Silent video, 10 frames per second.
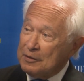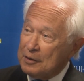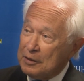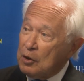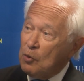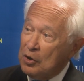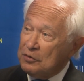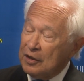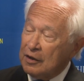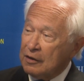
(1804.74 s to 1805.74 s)
they
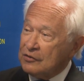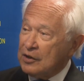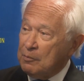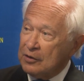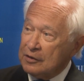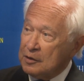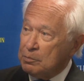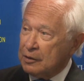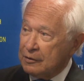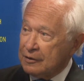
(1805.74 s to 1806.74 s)
weren't there, and somebody in
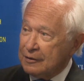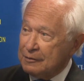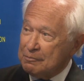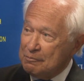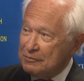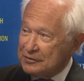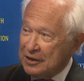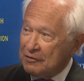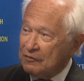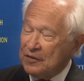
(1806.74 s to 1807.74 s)
the building had
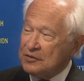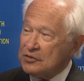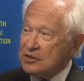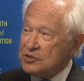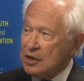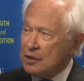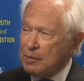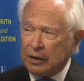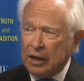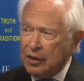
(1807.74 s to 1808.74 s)
eventually sent
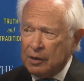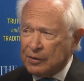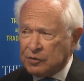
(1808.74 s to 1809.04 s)
them back. There